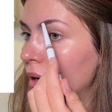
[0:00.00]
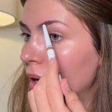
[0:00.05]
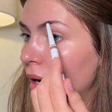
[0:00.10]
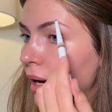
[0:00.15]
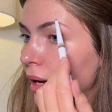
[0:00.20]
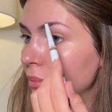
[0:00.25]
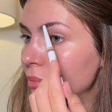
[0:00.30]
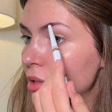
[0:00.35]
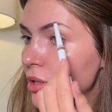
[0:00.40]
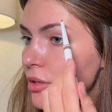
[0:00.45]

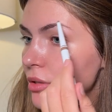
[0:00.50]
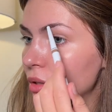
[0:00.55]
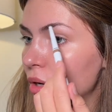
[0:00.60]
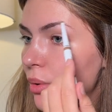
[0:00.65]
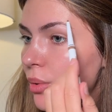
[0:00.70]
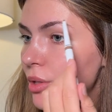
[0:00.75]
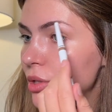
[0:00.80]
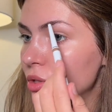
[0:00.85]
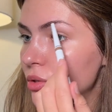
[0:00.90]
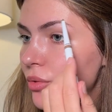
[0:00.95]
I'm just going
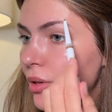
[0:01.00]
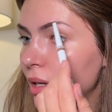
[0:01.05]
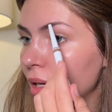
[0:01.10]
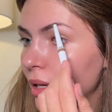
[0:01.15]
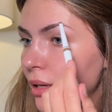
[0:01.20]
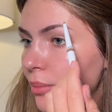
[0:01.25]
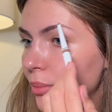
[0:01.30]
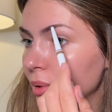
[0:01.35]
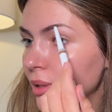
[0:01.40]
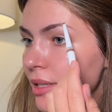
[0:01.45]
straight in
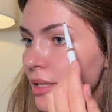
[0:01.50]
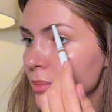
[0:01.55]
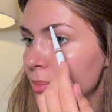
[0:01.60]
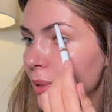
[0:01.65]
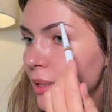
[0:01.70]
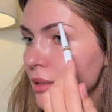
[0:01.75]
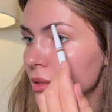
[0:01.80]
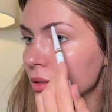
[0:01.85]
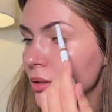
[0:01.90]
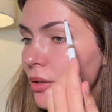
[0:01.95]
with this
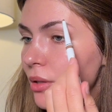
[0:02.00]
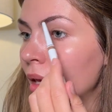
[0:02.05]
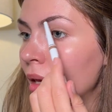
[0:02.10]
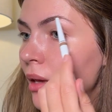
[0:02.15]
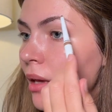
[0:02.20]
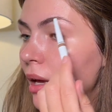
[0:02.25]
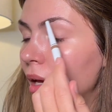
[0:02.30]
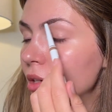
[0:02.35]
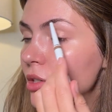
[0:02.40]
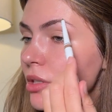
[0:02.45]
pencil
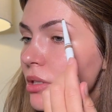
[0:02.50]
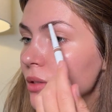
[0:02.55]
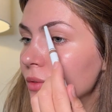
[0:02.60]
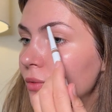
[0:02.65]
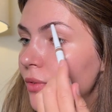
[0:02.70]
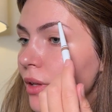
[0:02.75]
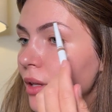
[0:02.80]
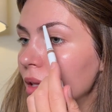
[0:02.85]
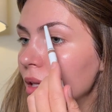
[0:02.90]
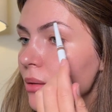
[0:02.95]
and just
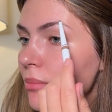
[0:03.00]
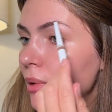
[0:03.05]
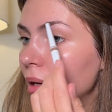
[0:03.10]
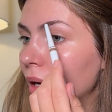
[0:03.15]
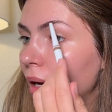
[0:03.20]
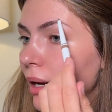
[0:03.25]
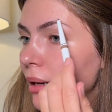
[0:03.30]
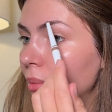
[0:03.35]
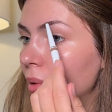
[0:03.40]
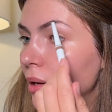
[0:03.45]
filling my
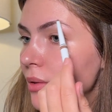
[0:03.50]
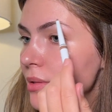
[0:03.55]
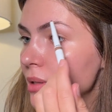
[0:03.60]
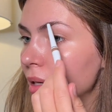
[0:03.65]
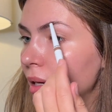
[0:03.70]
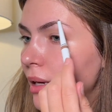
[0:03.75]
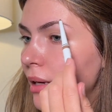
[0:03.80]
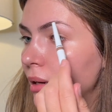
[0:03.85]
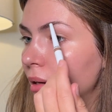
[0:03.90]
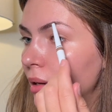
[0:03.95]
eyebrows
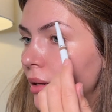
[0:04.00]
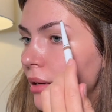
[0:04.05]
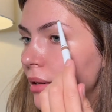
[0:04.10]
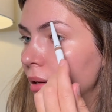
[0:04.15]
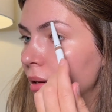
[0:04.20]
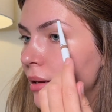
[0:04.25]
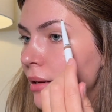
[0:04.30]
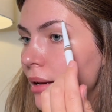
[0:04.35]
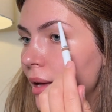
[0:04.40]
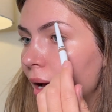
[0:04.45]
in
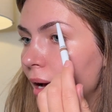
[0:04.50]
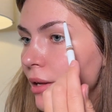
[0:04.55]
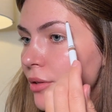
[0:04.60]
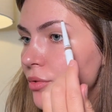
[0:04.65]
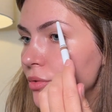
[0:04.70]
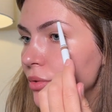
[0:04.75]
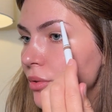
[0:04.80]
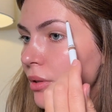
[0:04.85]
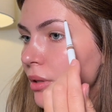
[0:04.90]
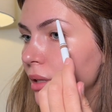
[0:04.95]

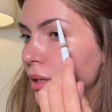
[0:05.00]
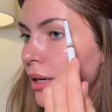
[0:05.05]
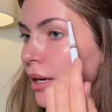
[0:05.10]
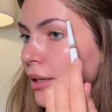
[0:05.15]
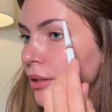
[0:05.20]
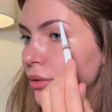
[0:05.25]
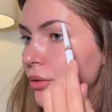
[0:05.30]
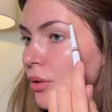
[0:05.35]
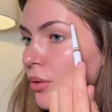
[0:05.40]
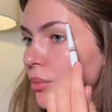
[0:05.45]
naturally. I
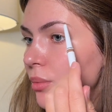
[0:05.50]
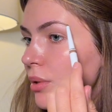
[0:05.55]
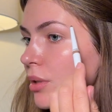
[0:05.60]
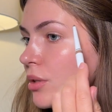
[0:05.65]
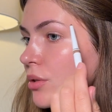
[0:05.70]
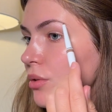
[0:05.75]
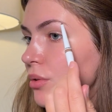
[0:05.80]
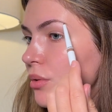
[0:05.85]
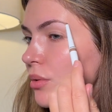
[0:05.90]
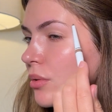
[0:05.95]
don't want to
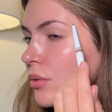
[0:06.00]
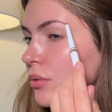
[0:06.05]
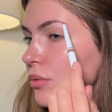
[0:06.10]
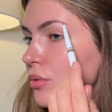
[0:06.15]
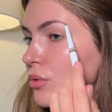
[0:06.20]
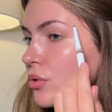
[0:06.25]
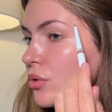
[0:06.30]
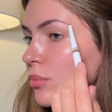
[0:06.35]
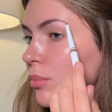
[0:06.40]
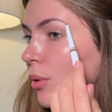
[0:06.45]
do
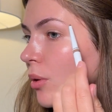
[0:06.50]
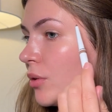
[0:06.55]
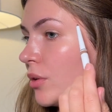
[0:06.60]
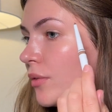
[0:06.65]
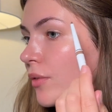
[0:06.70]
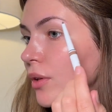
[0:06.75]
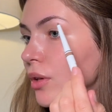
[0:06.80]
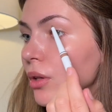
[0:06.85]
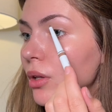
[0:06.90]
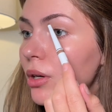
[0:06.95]
too bold of a
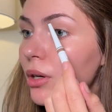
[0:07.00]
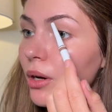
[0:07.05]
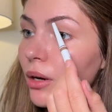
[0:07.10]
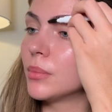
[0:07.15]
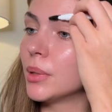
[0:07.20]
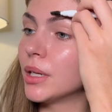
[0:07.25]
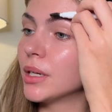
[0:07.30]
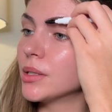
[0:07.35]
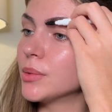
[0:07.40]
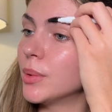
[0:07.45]
look
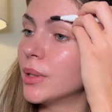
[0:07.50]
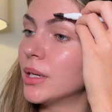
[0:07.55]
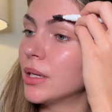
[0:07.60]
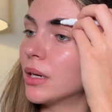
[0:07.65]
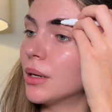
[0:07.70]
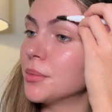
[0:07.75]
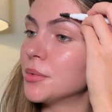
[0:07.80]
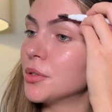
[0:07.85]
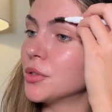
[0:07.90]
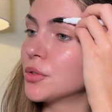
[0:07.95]
because when it
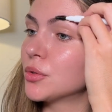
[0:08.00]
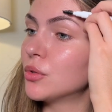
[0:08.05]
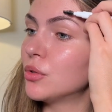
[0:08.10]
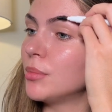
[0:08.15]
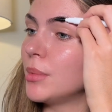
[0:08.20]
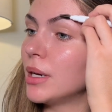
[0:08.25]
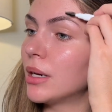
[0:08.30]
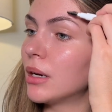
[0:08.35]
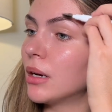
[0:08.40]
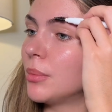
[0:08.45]
comes to school
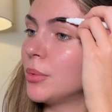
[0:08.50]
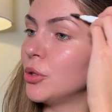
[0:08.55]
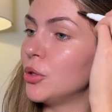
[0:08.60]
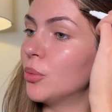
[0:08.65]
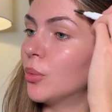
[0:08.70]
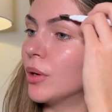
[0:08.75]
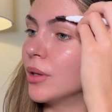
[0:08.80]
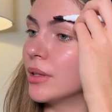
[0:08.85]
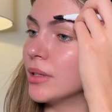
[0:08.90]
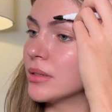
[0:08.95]
makeup, you
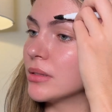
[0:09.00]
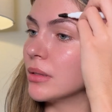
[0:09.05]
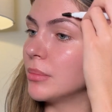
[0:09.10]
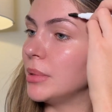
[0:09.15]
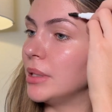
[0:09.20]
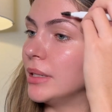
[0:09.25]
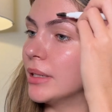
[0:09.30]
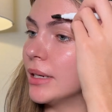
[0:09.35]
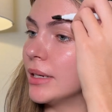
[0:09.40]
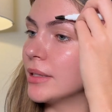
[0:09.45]
want this to be
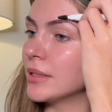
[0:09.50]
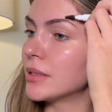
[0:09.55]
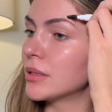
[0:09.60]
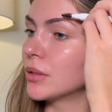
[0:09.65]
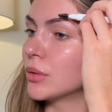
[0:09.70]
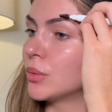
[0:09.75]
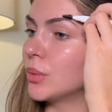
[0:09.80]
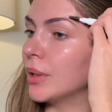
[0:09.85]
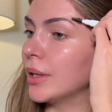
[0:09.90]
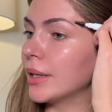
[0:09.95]
nice,
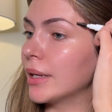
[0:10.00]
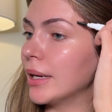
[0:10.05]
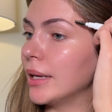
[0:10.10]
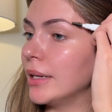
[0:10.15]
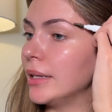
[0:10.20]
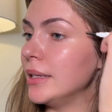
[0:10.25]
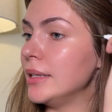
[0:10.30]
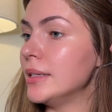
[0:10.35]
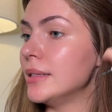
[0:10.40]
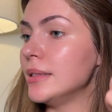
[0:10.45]
quick, and
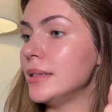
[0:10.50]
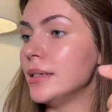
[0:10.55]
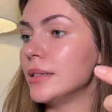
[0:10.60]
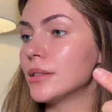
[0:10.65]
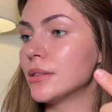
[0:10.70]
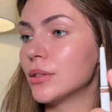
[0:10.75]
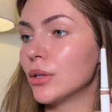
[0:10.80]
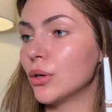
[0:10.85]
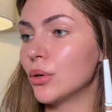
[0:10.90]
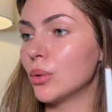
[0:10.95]
easy.
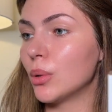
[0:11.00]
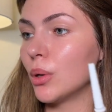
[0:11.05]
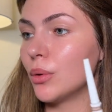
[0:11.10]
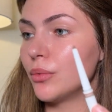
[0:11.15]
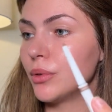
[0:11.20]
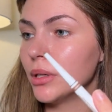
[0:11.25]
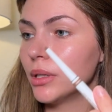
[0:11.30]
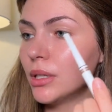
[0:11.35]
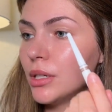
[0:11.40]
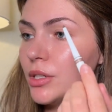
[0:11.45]
So
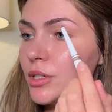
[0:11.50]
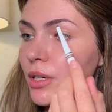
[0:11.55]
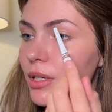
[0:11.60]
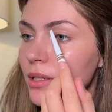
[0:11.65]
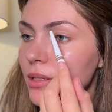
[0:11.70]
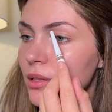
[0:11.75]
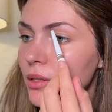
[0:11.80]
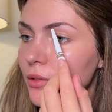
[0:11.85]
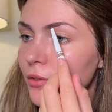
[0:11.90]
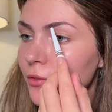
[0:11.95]
really
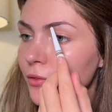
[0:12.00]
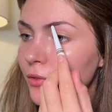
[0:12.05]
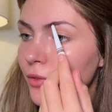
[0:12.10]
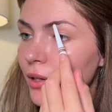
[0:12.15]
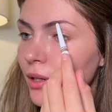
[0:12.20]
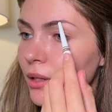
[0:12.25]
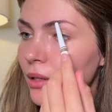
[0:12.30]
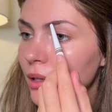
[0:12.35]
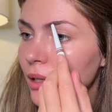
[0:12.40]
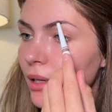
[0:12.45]
just
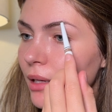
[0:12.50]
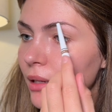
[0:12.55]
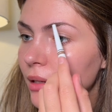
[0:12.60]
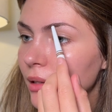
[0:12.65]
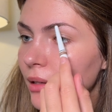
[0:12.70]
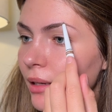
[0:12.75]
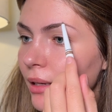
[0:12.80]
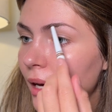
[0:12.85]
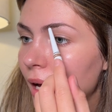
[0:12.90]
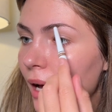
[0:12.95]
fill in the
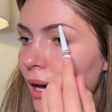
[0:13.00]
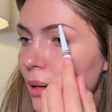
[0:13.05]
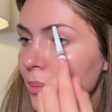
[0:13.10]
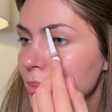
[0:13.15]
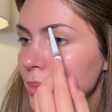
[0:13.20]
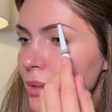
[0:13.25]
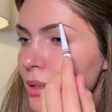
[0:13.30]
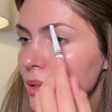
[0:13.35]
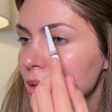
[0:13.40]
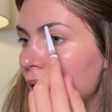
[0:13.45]

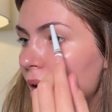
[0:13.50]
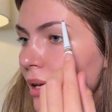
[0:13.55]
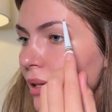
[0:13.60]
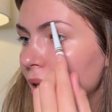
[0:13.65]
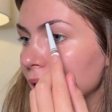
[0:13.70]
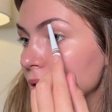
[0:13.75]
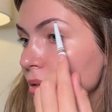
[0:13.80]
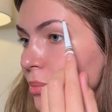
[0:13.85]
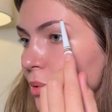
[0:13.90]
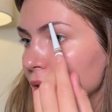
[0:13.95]
gaps. I like
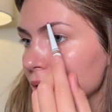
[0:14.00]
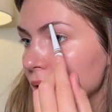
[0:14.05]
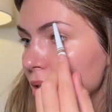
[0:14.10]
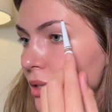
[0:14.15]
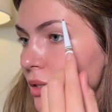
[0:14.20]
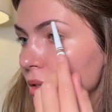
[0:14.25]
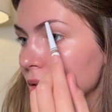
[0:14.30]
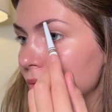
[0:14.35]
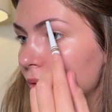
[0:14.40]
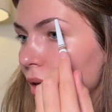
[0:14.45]
to personally
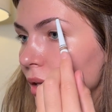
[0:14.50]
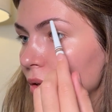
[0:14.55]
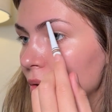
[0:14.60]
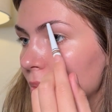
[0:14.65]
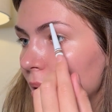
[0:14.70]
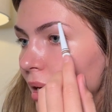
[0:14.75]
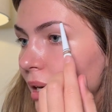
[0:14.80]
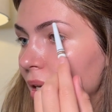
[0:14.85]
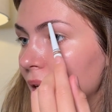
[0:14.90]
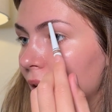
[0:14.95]
just follow my
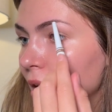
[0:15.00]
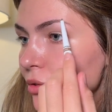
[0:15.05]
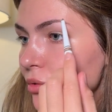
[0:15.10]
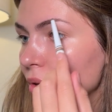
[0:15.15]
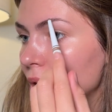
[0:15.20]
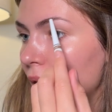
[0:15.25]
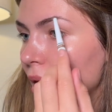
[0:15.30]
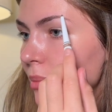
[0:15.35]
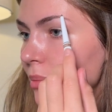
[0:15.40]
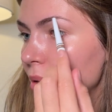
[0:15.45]
natural
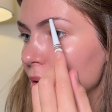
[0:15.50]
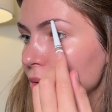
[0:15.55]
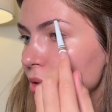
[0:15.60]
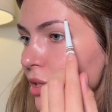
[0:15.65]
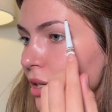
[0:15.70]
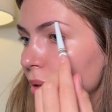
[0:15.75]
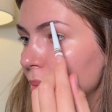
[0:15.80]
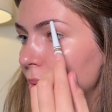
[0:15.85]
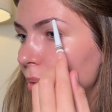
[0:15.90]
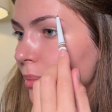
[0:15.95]
eyebrow
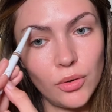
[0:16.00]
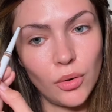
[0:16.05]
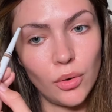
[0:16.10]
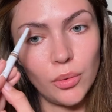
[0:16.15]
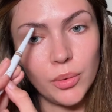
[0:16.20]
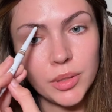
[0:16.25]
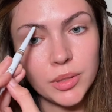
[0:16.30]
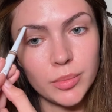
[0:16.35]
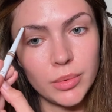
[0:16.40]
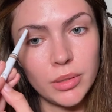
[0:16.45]
shape. You
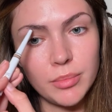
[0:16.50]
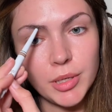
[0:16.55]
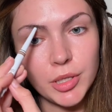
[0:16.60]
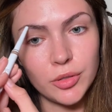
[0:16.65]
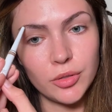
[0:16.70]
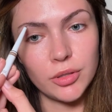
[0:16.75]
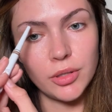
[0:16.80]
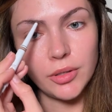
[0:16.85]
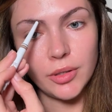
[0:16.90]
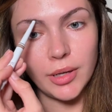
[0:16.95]
always want to make sure
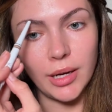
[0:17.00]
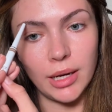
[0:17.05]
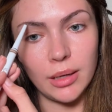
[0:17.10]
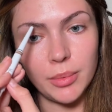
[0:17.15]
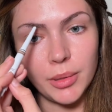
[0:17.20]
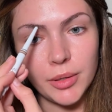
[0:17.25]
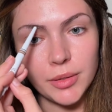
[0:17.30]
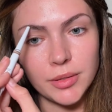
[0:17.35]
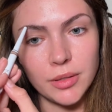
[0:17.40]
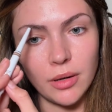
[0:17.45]
that your
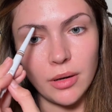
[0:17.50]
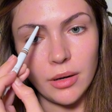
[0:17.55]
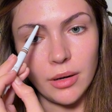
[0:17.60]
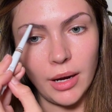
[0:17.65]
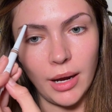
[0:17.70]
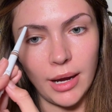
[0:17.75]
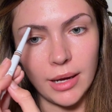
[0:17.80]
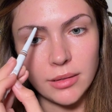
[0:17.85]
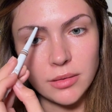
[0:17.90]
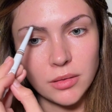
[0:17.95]
eyebrows are
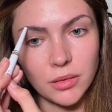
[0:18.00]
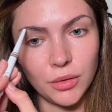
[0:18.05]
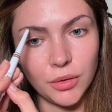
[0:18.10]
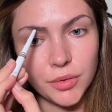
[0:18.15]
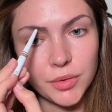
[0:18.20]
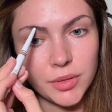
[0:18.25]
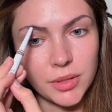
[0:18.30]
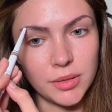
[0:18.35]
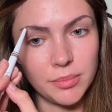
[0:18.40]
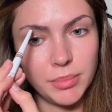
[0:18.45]
as close
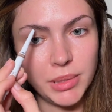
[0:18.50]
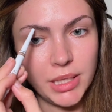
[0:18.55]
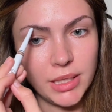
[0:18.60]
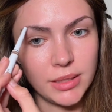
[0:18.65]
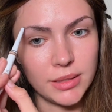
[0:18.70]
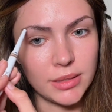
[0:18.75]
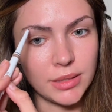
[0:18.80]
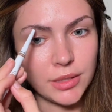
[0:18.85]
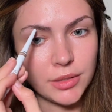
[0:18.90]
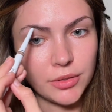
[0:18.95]
to being
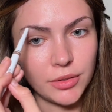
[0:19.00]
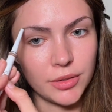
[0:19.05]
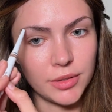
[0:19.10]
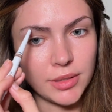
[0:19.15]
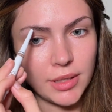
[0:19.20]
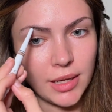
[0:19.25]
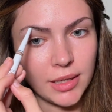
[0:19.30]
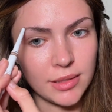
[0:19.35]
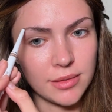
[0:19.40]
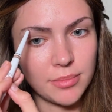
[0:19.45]
sisters
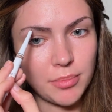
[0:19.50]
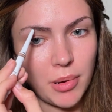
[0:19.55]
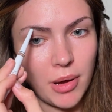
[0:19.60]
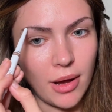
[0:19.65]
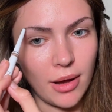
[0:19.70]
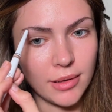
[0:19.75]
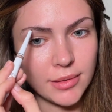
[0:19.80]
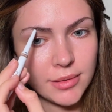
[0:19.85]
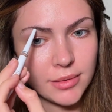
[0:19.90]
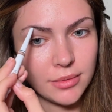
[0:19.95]
as
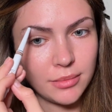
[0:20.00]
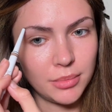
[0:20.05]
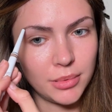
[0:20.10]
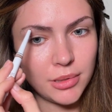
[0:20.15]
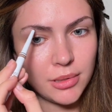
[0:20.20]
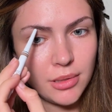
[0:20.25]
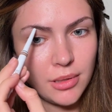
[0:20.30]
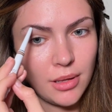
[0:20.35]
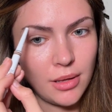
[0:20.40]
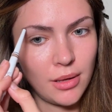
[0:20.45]

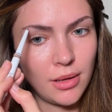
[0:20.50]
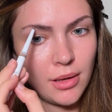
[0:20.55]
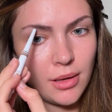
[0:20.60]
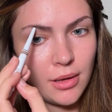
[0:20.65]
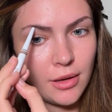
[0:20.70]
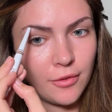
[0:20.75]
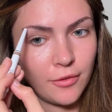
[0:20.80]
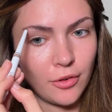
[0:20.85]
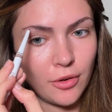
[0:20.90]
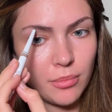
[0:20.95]
possible.
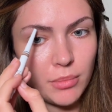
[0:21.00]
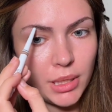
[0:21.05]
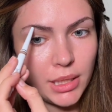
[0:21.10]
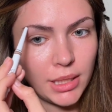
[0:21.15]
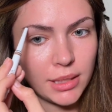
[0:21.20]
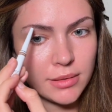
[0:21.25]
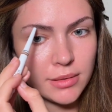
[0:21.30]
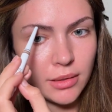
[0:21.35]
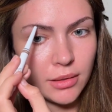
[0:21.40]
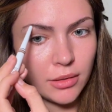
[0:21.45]
For me, that's
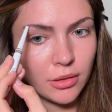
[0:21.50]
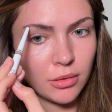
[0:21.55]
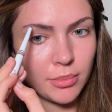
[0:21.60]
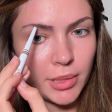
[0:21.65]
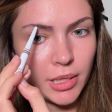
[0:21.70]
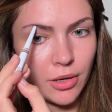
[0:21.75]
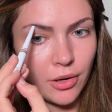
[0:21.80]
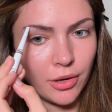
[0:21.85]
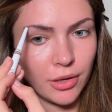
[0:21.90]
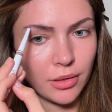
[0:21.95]
a little bit
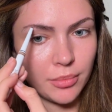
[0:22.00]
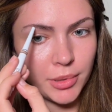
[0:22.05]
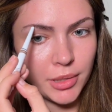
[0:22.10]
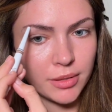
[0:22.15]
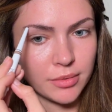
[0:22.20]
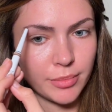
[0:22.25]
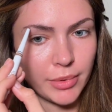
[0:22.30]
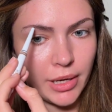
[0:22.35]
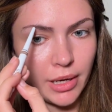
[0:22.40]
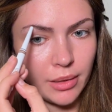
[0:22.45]
harder because
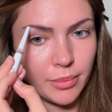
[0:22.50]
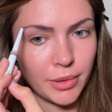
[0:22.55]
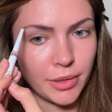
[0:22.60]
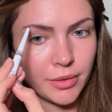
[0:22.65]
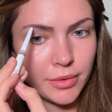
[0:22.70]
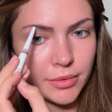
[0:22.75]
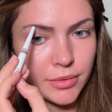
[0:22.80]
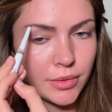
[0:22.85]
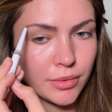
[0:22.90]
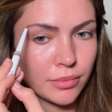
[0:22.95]
my
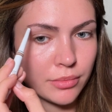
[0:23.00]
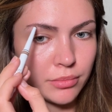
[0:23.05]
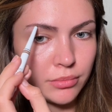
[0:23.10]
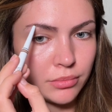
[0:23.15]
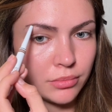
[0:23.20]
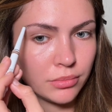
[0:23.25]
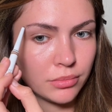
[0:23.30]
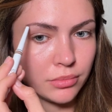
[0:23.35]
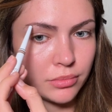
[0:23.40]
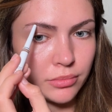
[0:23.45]
eyebrows,
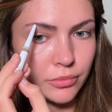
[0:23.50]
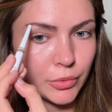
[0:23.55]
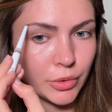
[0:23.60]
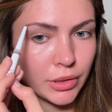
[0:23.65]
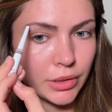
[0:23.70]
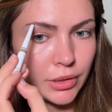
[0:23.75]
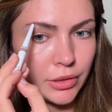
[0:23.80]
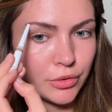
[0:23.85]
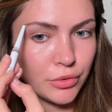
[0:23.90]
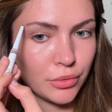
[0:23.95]
well,
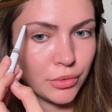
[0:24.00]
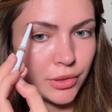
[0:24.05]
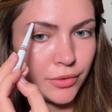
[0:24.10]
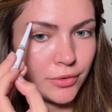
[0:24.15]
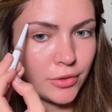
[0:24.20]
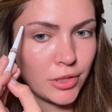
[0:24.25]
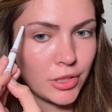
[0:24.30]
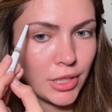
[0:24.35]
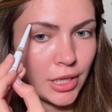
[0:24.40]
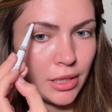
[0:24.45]
they're two different
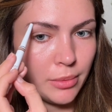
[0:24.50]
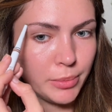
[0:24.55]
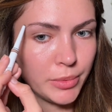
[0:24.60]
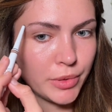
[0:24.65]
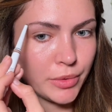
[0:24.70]
shapes.